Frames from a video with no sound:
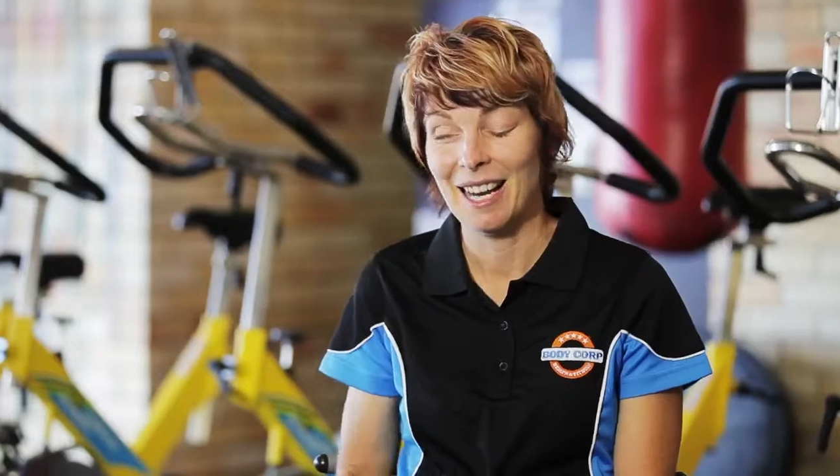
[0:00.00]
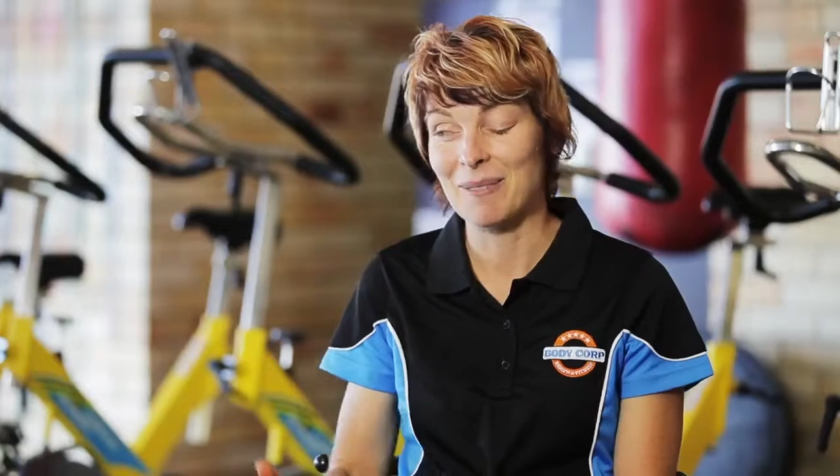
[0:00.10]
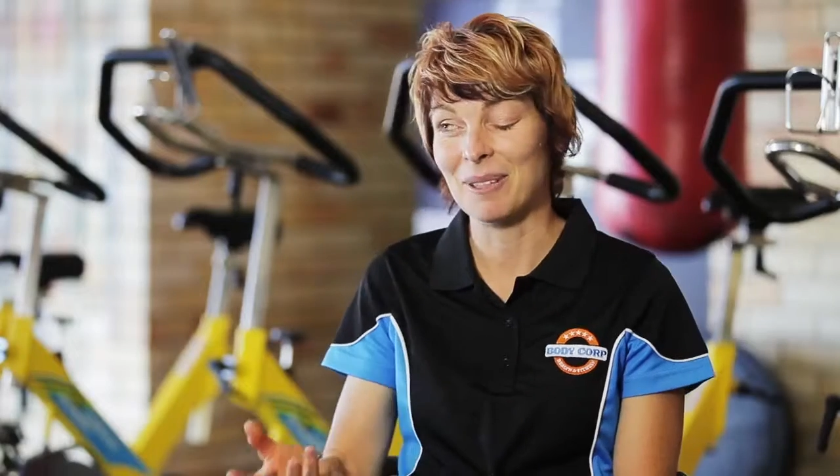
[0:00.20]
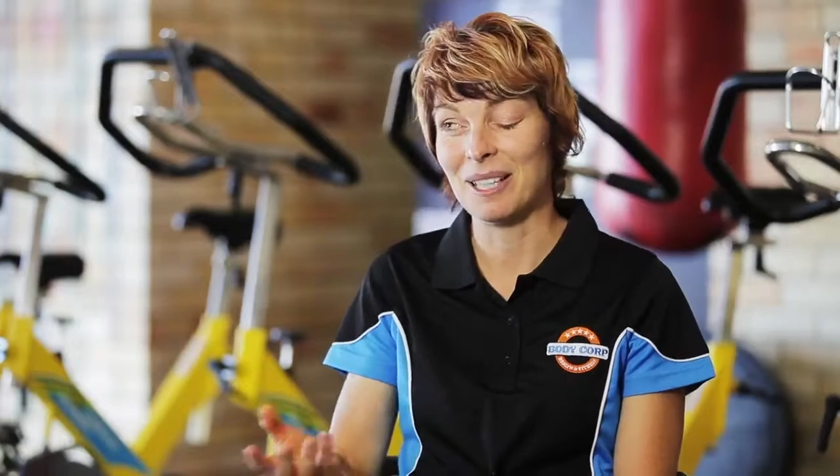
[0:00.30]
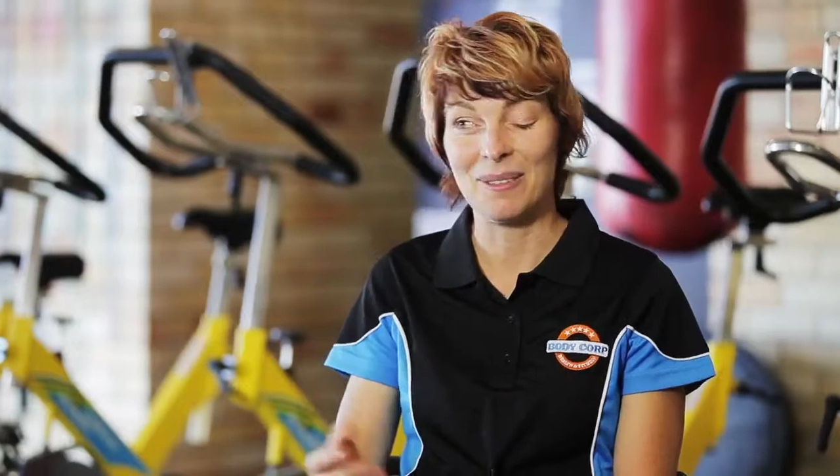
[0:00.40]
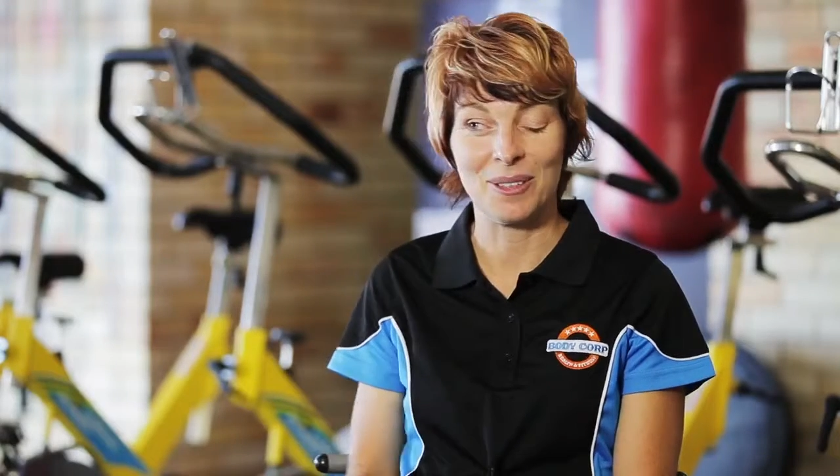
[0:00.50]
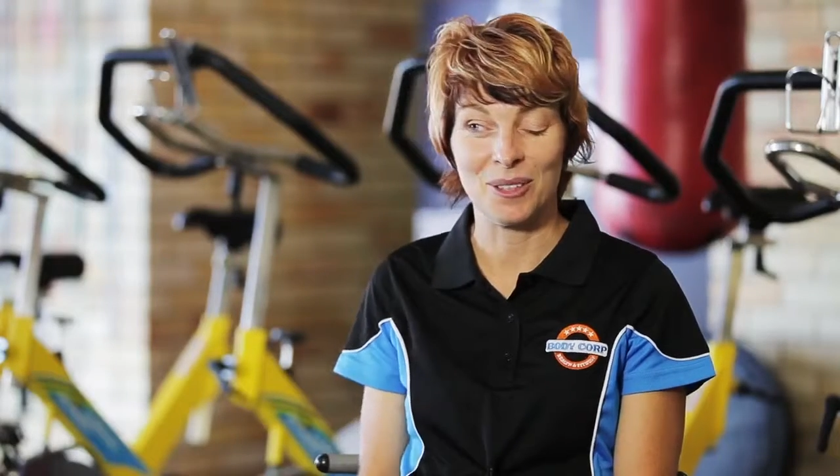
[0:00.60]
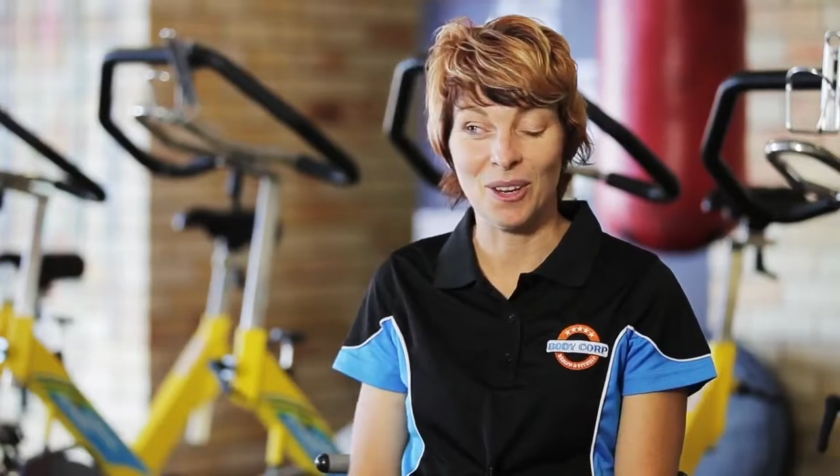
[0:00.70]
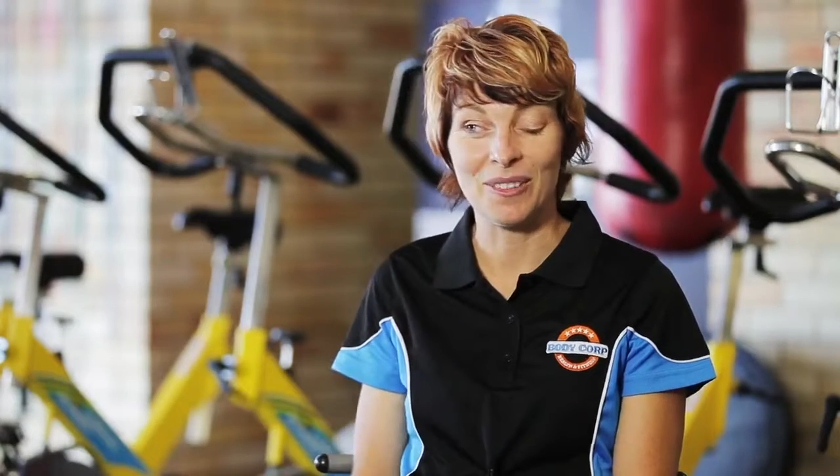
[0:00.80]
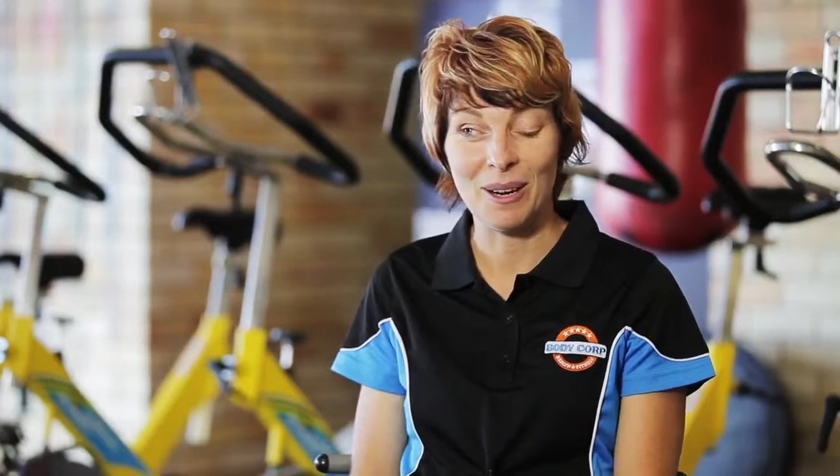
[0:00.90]
And believe it or
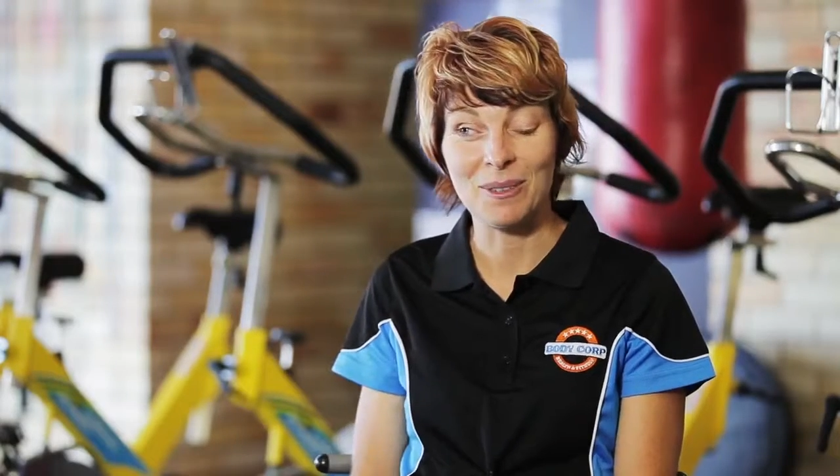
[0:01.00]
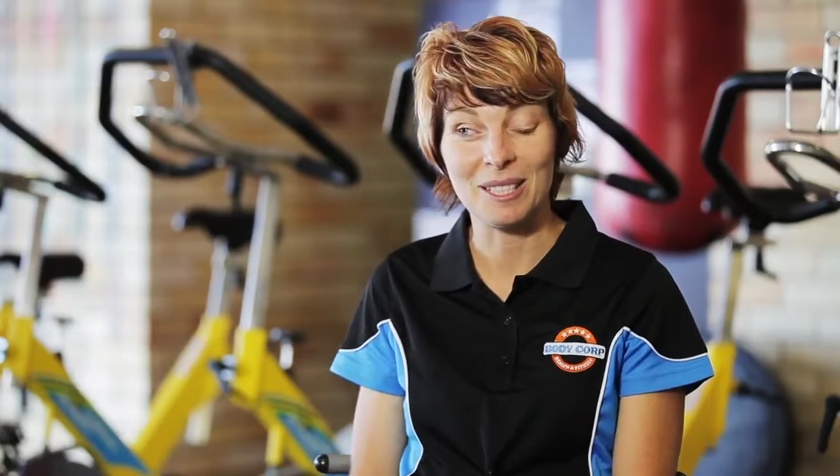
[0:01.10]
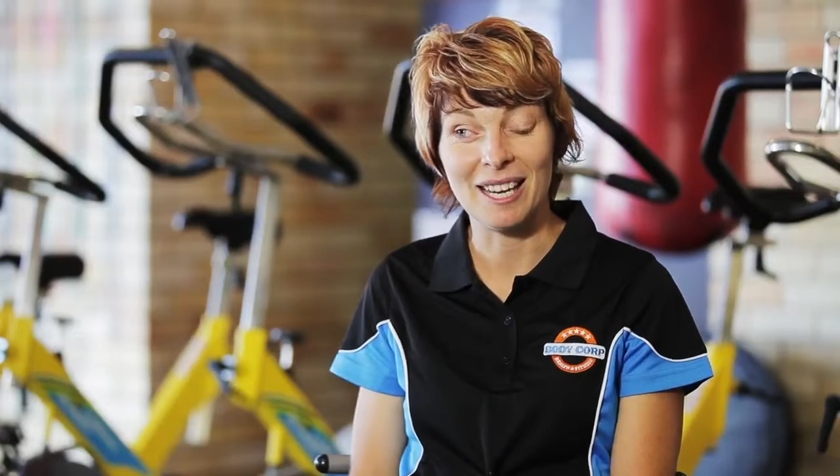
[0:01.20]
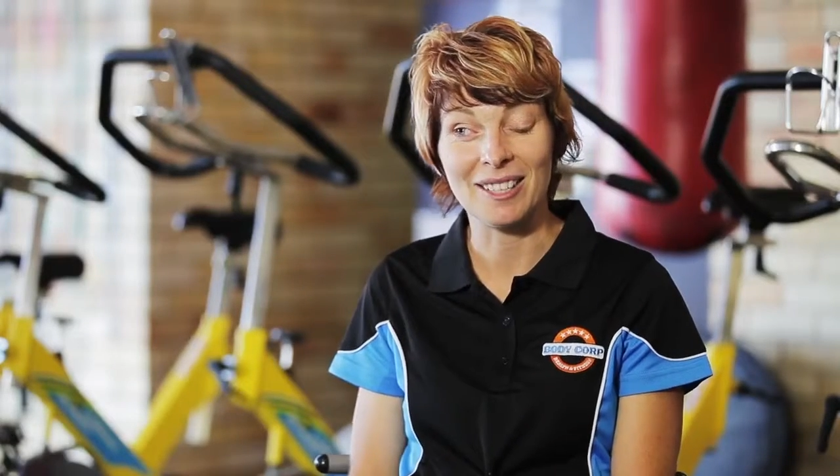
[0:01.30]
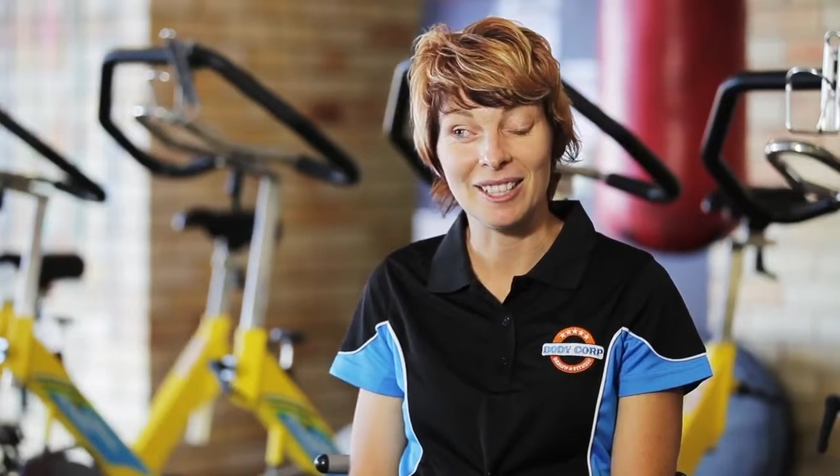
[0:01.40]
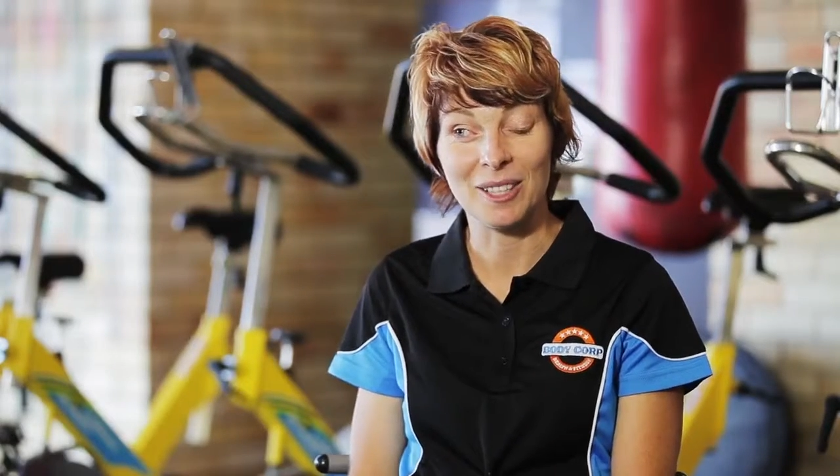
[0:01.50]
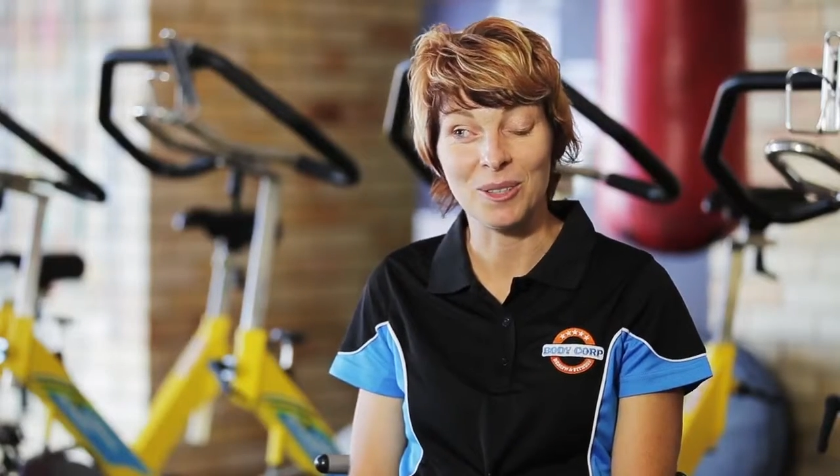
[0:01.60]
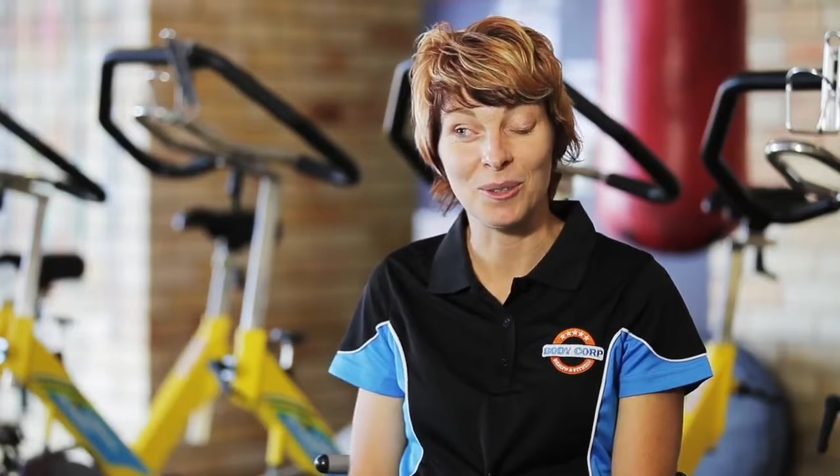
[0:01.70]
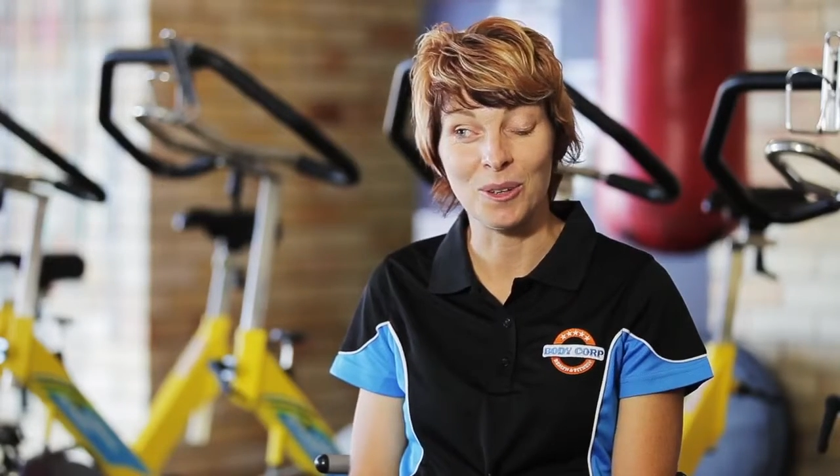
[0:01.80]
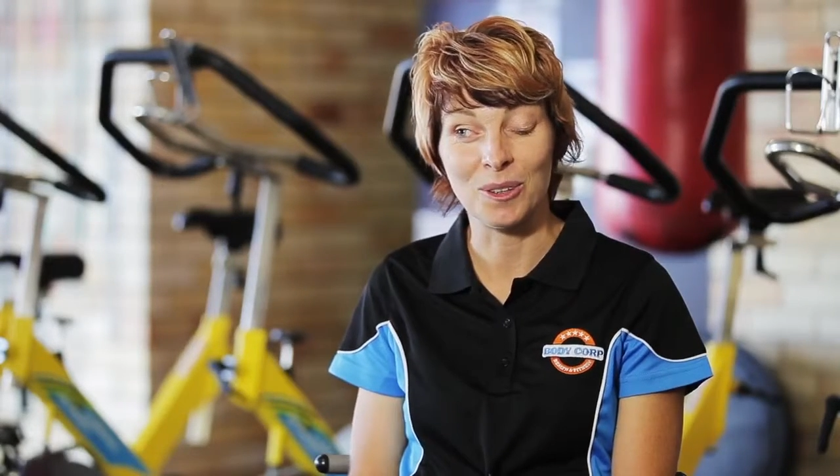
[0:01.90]
not, that was actually the
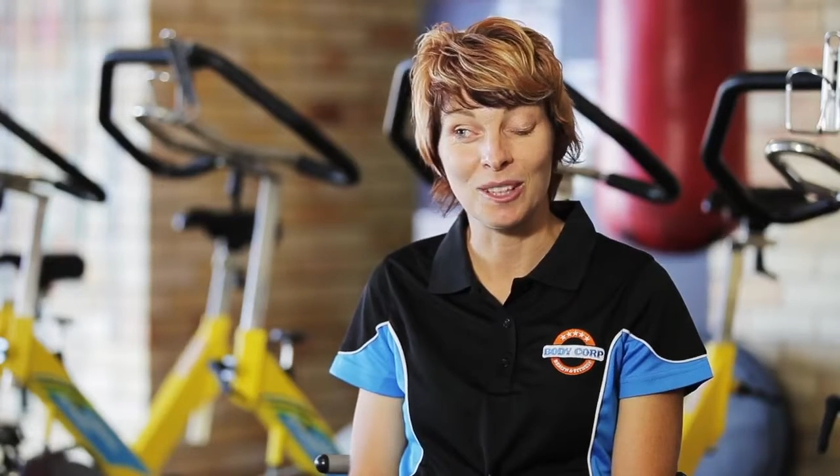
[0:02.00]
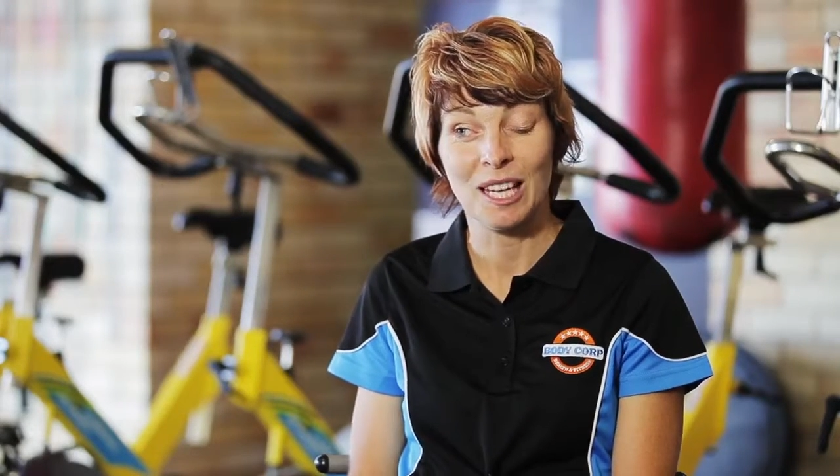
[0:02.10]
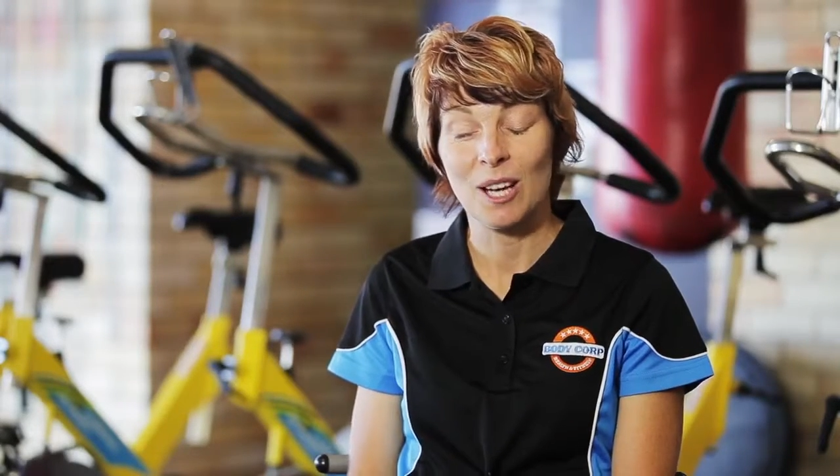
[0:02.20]
truth.